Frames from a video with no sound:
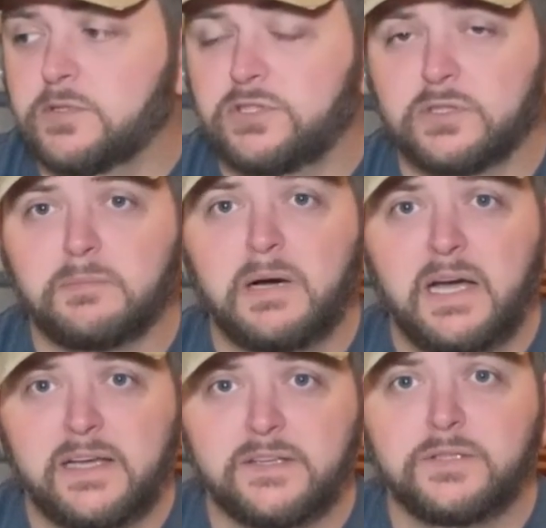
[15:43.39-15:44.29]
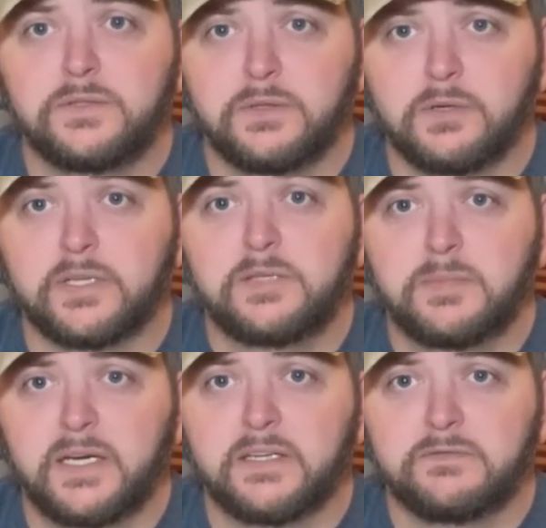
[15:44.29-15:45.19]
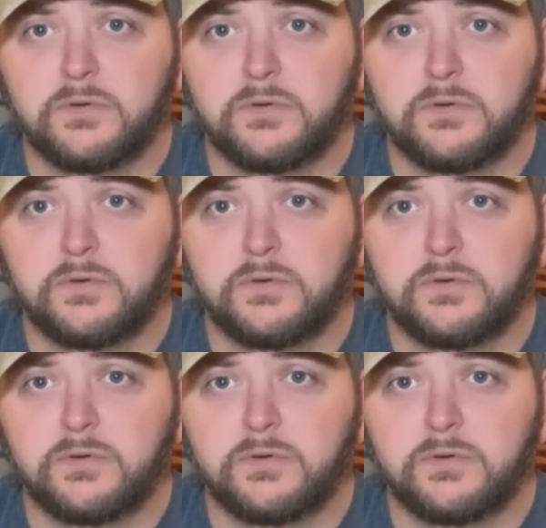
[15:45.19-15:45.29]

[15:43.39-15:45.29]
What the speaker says: but you can buy it new on eBay